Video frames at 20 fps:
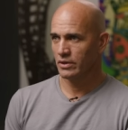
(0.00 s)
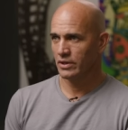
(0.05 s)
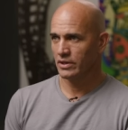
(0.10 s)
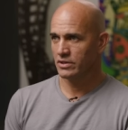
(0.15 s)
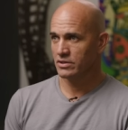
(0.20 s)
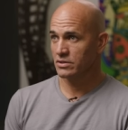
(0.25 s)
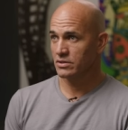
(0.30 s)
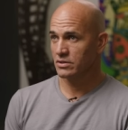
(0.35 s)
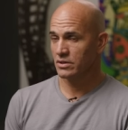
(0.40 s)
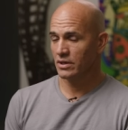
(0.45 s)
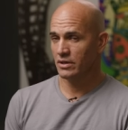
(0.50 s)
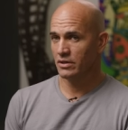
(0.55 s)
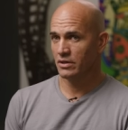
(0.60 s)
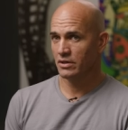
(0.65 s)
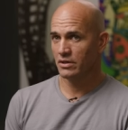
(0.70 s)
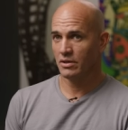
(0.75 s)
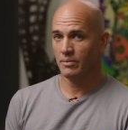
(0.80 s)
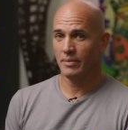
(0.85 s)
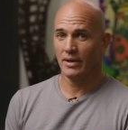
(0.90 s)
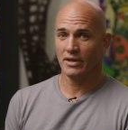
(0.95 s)
And
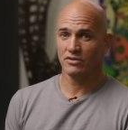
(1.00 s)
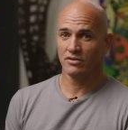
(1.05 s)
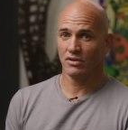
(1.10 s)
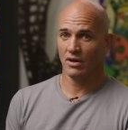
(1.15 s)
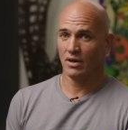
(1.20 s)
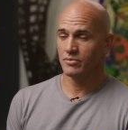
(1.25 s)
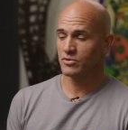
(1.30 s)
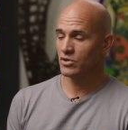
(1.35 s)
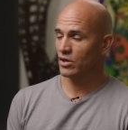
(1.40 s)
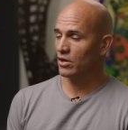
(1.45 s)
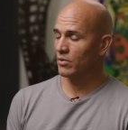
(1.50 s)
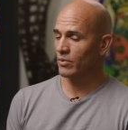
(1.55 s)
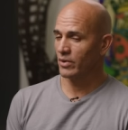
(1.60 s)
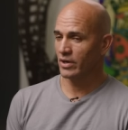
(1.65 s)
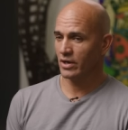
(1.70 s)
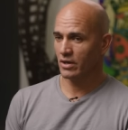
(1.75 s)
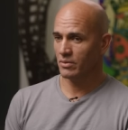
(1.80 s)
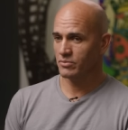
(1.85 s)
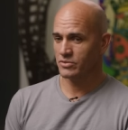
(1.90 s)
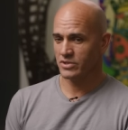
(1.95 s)
and the best times are when
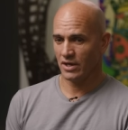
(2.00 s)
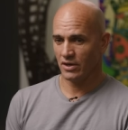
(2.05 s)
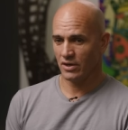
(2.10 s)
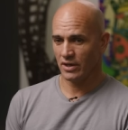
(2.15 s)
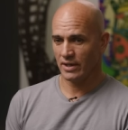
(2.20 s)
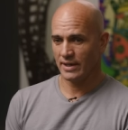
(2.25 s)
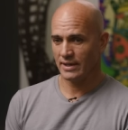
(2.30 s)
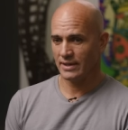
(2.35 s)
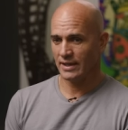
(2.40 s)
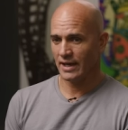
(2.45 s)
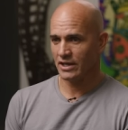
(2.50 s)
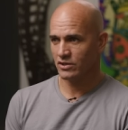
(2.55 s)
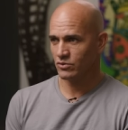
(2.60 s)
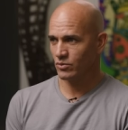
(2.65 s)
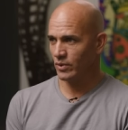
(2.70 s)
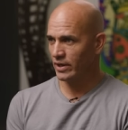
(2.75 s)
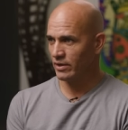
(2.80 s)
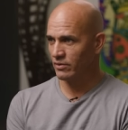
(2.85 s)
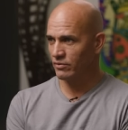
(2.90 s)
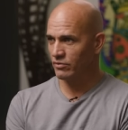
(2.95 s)
it comes down to that last
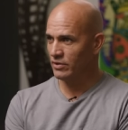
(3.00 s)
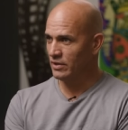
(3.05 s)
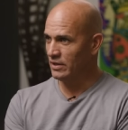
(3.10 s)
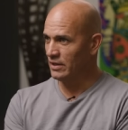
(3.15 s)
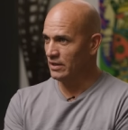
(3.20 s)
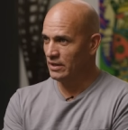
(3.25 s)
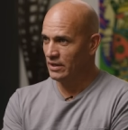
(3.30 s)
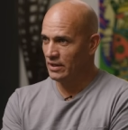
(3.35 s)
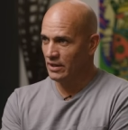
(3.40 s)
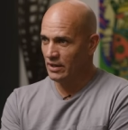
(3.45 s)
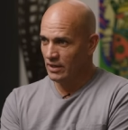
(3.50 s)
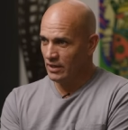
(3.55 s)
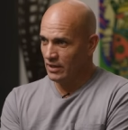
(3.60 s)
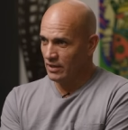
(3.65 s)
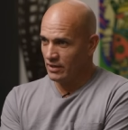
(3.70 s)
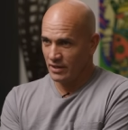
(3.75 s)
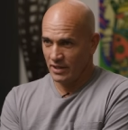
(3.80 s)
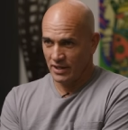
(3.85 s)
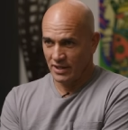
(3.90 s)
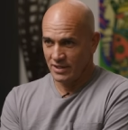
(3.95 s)
wave,
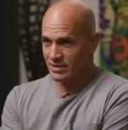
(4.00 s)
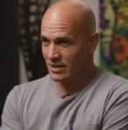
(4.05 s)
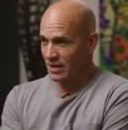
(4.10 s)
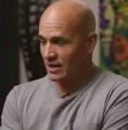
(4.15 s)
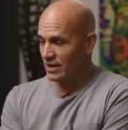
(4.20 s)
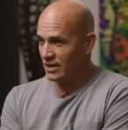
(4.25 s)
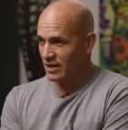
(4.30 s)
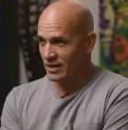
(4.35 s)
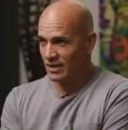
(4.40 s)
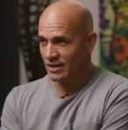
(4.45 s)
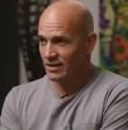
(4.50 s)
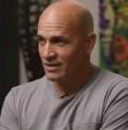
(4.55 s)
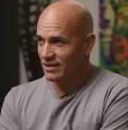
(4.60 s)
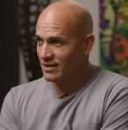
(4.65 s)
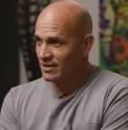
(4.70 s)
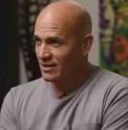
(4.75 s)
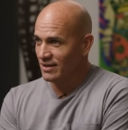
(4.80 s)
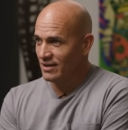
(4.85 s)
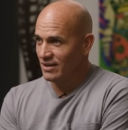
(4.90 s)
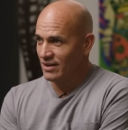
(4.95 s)
the heat's ending,
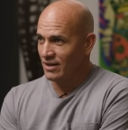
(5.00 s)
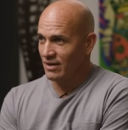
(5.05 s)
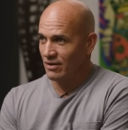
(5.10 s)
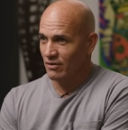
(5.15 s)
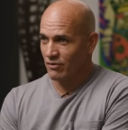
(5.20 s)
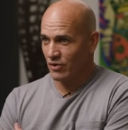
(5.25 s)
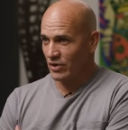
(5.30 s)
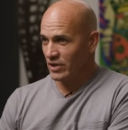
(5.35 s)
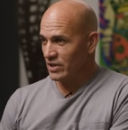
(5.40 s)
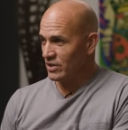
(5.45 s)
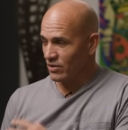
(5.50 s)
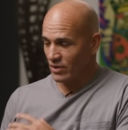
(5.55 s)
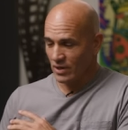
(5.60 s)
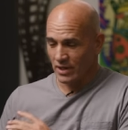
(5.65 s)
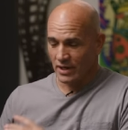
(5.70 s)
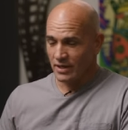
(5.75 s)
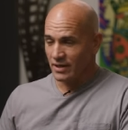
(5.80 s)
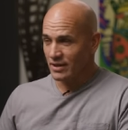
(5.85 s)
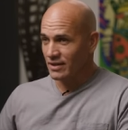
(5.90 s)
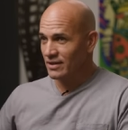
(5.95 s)
for either
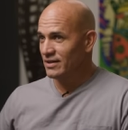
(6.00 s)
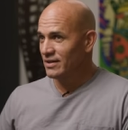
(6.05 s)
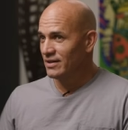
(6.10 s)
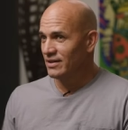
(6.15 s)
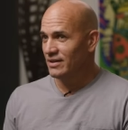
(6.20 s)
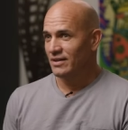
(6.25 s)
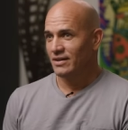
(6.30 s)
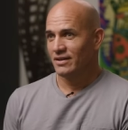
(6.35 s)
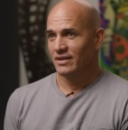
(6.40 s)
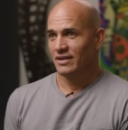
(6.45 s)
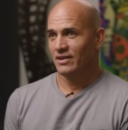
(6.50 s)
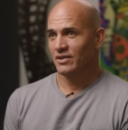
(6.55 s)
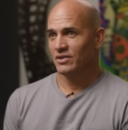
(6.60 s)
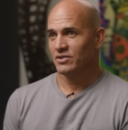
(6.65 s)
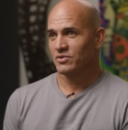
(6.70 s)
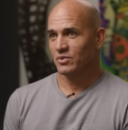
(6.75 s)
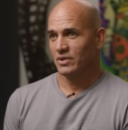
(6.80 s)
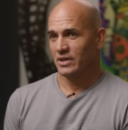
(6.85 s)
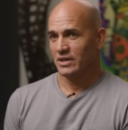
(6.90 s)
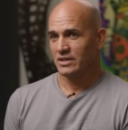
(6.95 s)
guy you know,
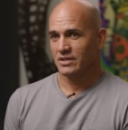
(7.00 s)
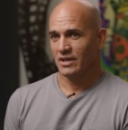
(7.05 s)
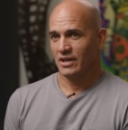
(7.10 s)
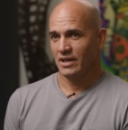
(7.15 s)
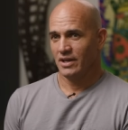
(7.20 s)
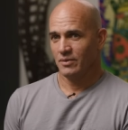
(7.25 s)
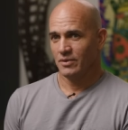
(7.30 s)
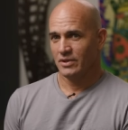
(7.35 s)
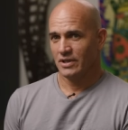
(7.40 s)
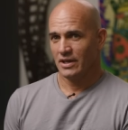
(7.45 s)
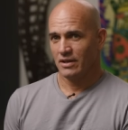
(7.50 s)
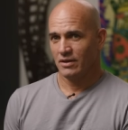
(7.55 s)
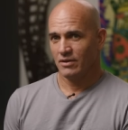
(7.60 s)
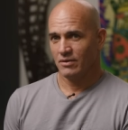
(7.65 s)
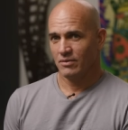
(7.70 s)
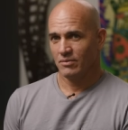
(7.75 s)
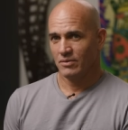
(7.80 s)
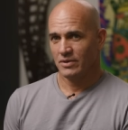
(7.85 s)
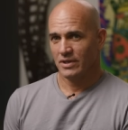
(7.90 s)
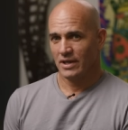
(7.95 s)
it's really exciting when that
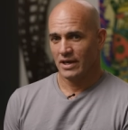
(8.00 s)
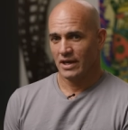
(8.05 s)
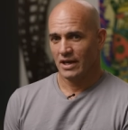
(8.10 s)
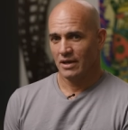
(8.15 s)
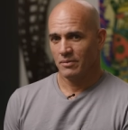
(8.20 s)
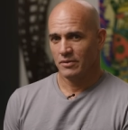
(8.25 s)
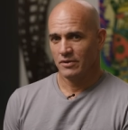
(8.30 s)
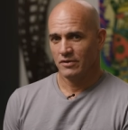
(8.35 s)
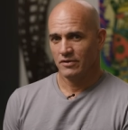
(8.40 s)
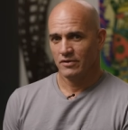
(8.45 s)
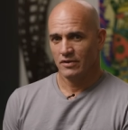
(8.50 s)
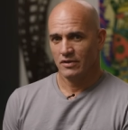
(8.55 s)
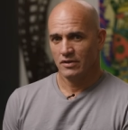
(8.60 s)
when that happens.